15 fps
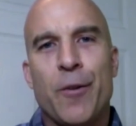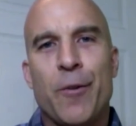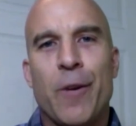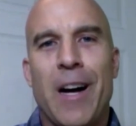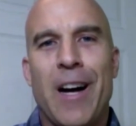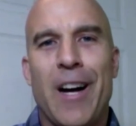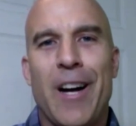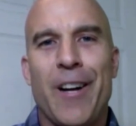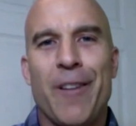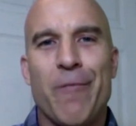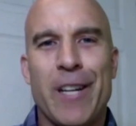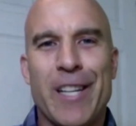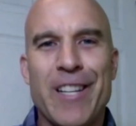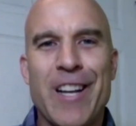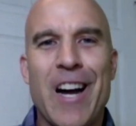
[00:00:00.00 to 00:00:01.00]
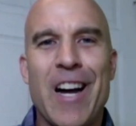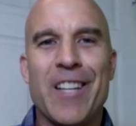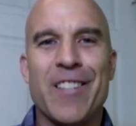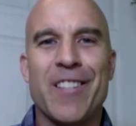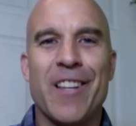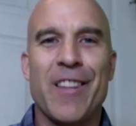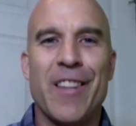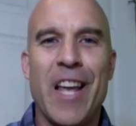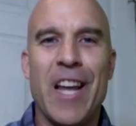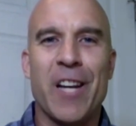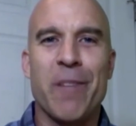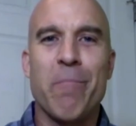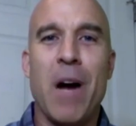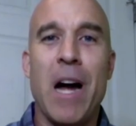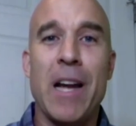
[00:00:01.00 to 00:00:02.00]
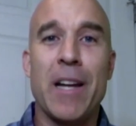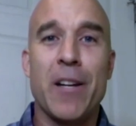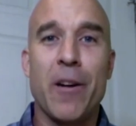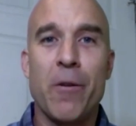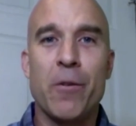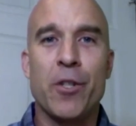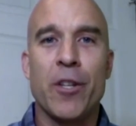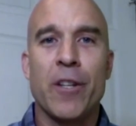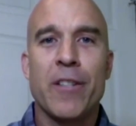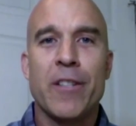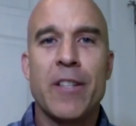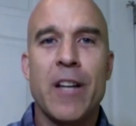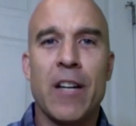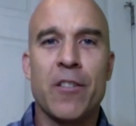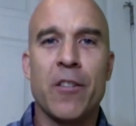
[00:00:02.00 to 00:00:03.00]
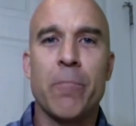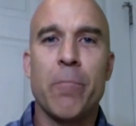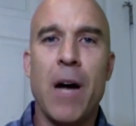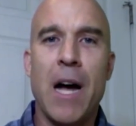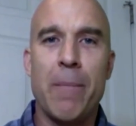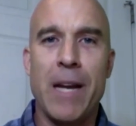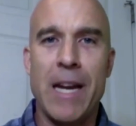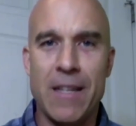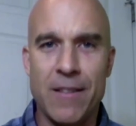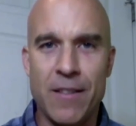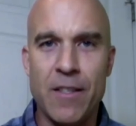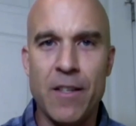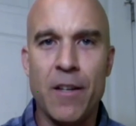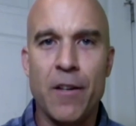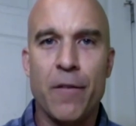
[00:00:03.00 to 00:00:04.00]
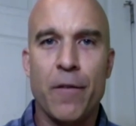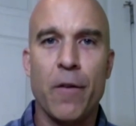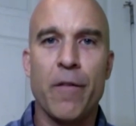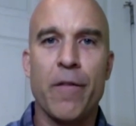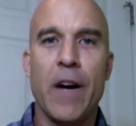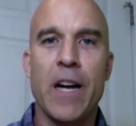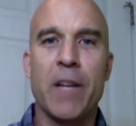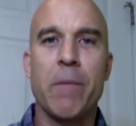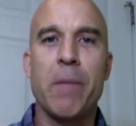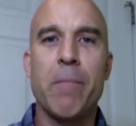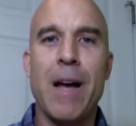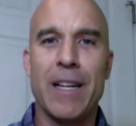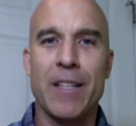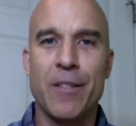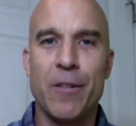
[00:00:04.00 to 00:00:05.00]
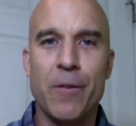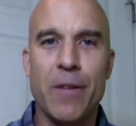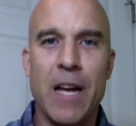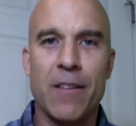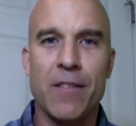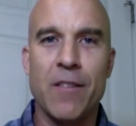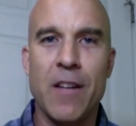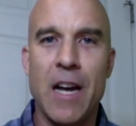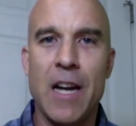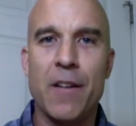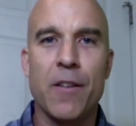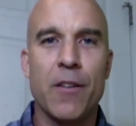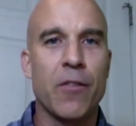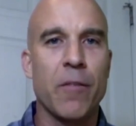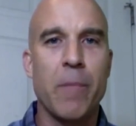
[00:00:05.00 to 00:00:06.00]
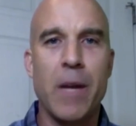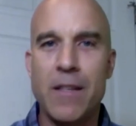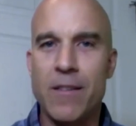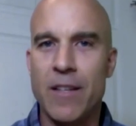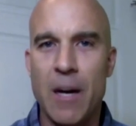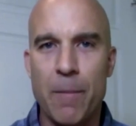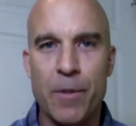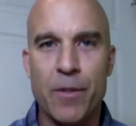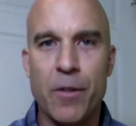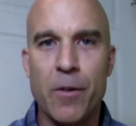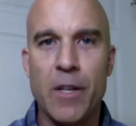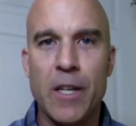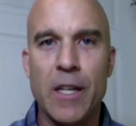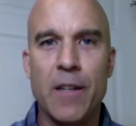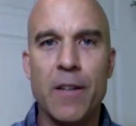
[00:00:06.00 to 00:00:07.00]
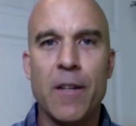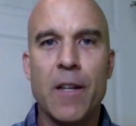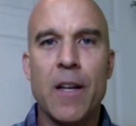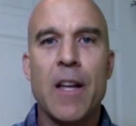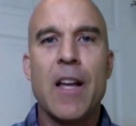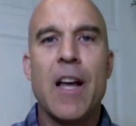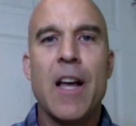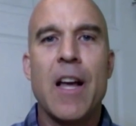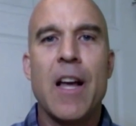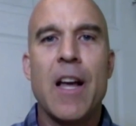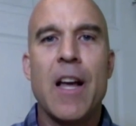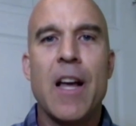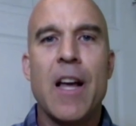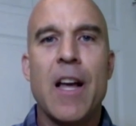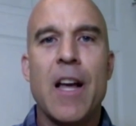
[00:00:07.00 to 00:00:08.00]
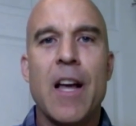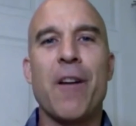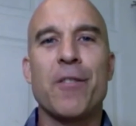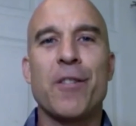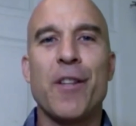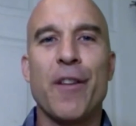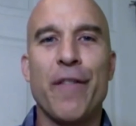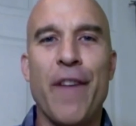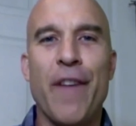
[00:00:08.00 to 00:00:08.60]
to recognize and thank my coach, Dr. Bob Hansen, for inviting me back in 2009 to this amazing opportunity. I want to give a shout out